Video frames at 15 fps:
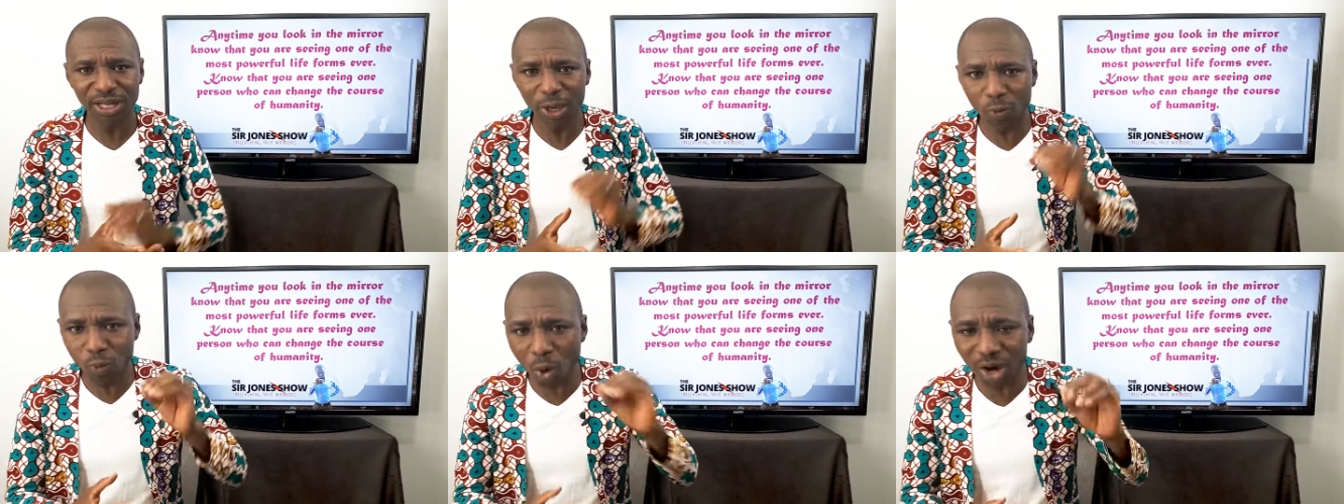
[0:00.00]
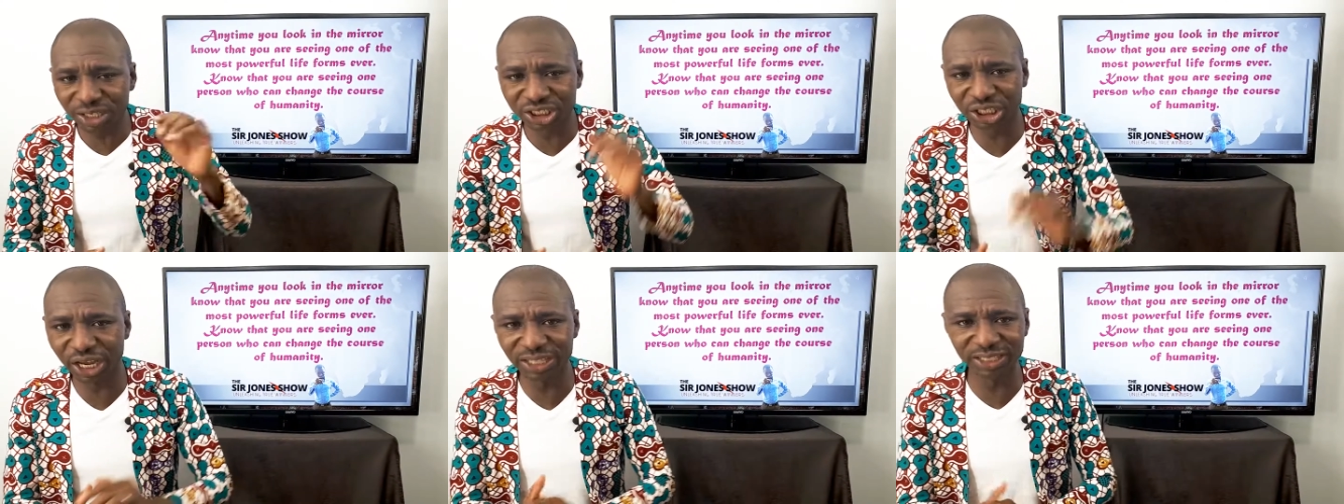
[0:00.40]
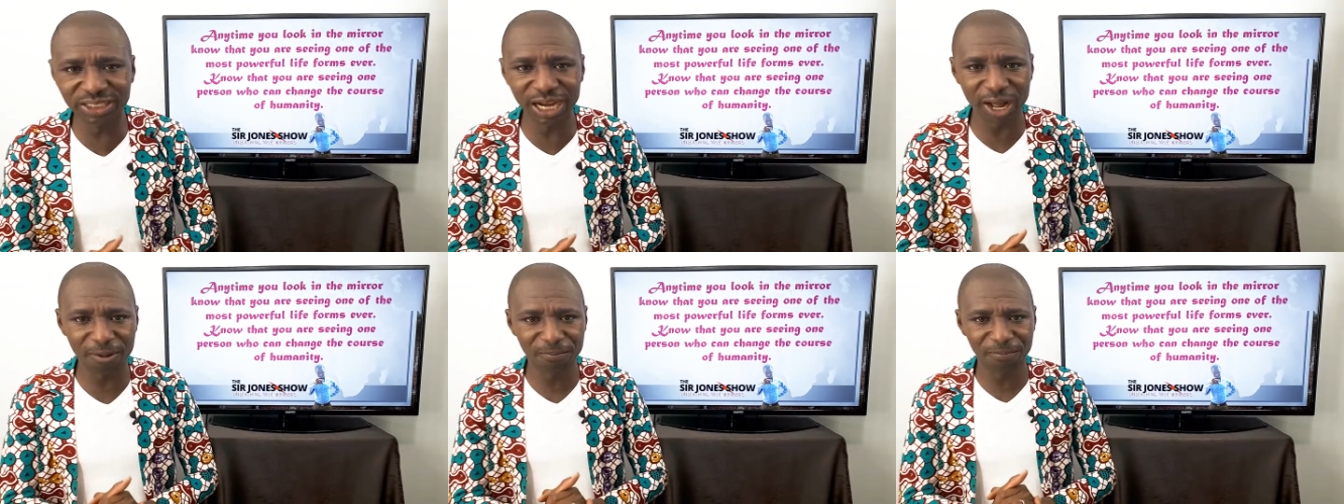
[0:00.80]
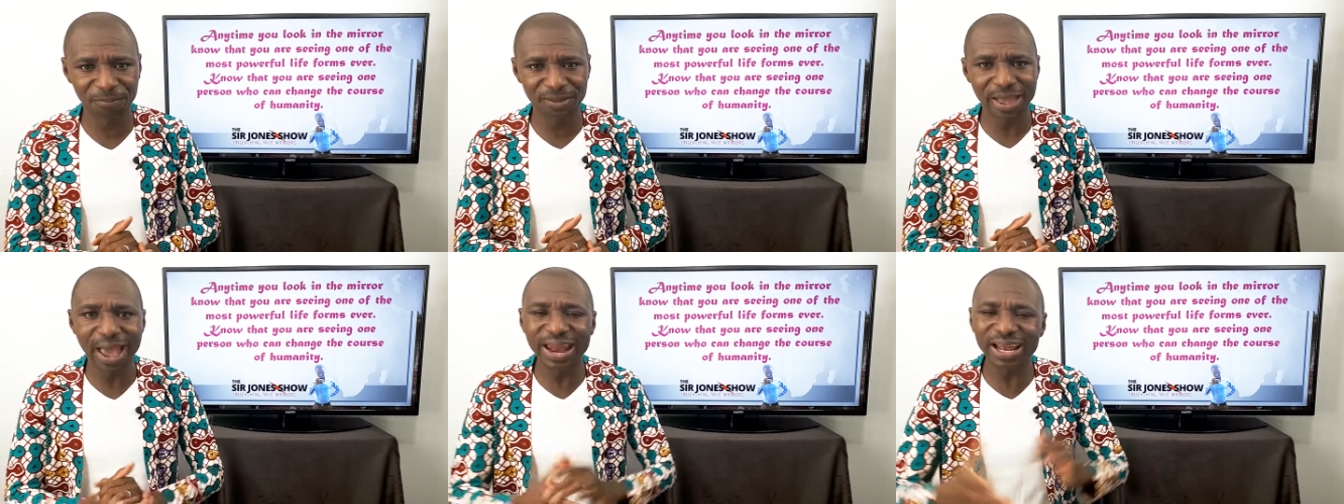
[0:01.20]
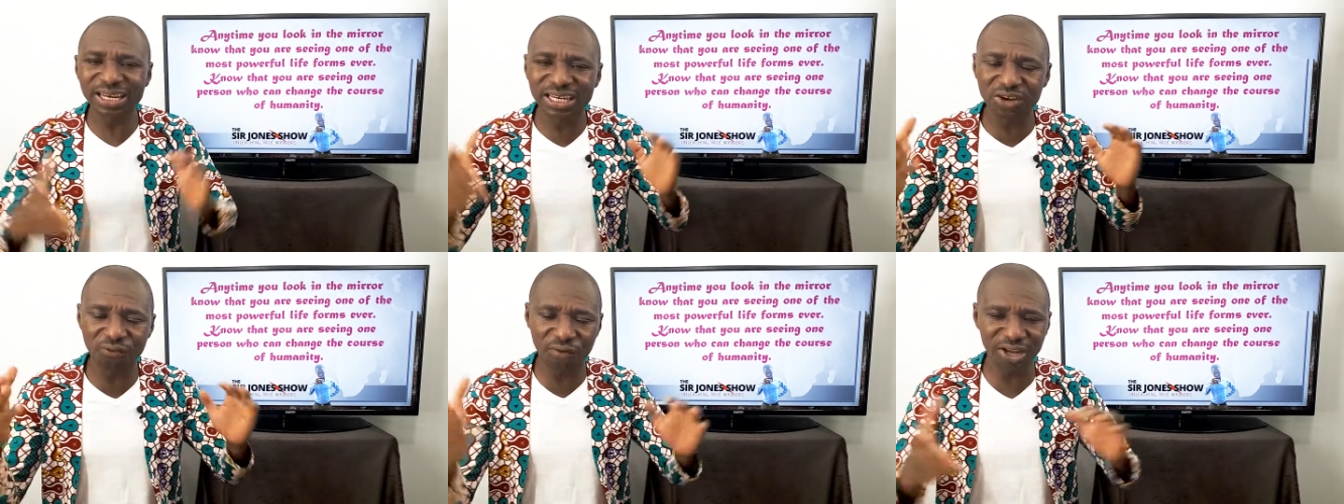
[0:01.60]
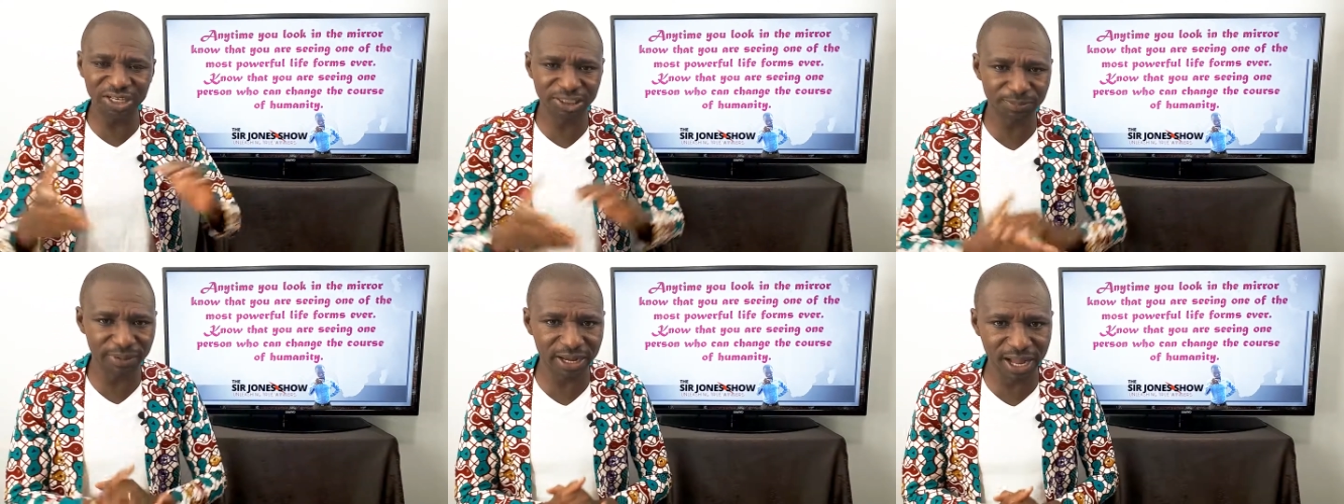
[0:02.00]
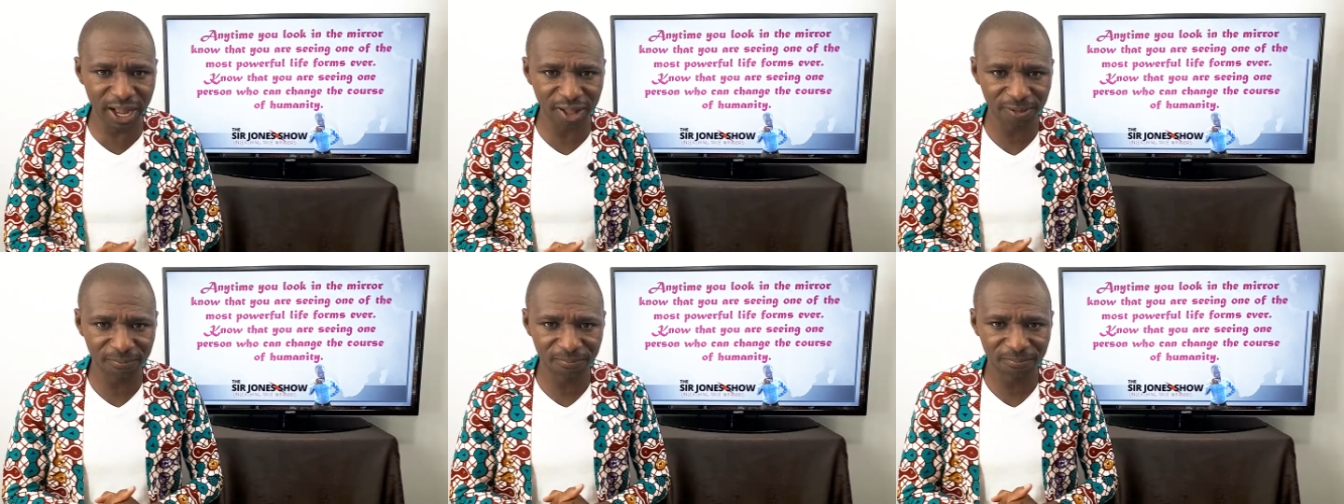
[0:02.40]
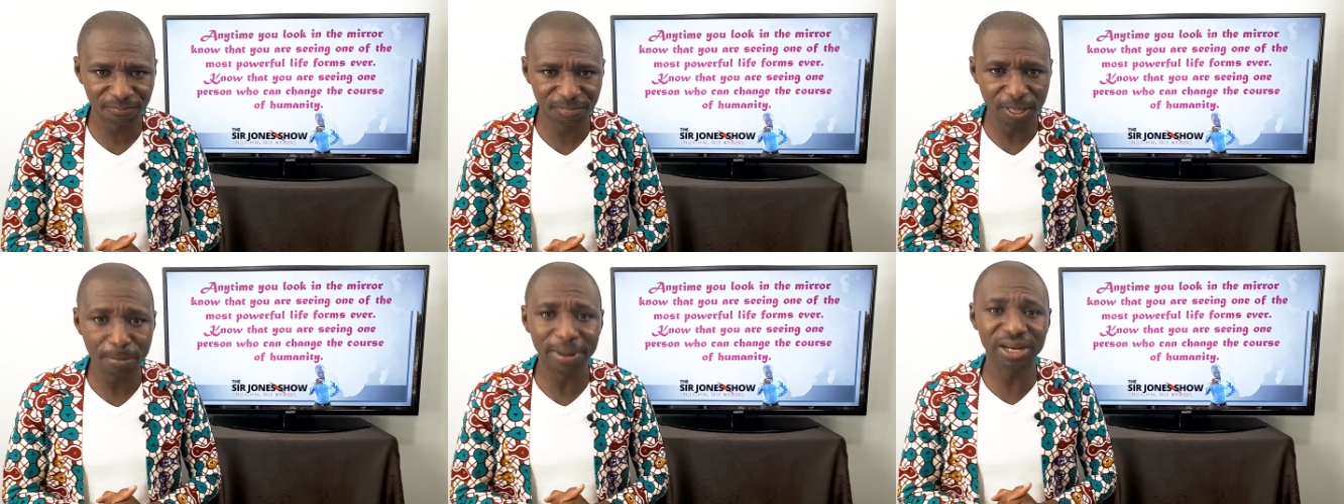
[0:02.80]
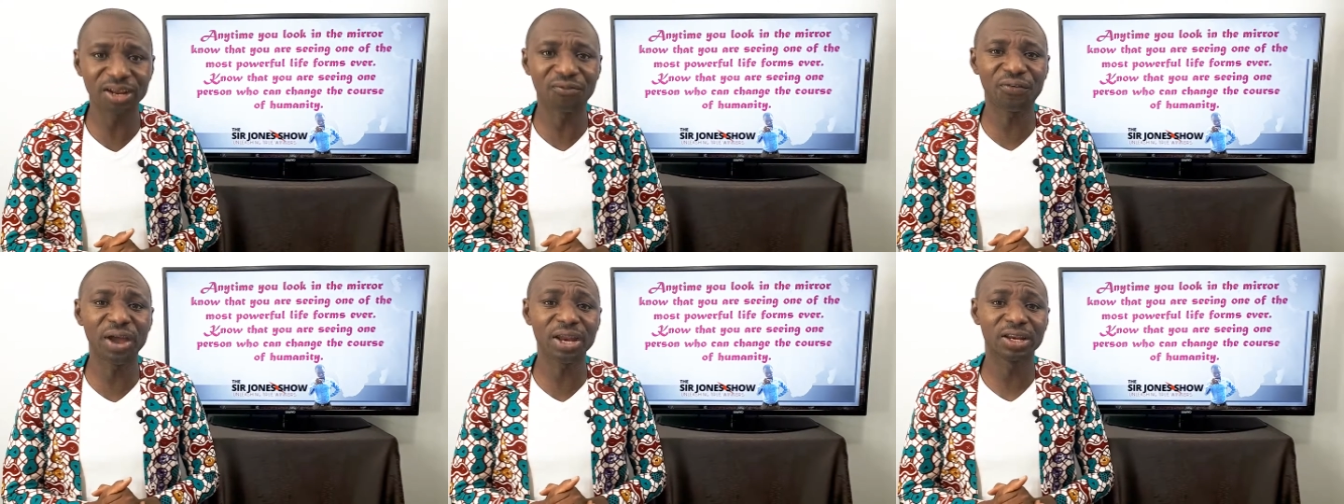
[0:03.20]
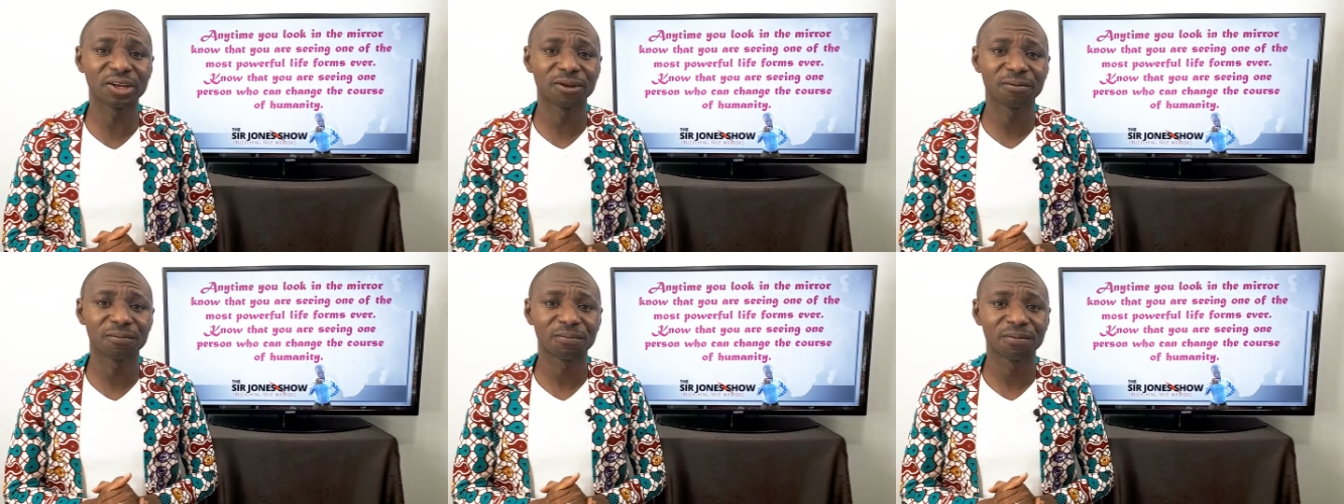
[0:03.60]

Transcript: a world changer, and a difference maker. My dear friend,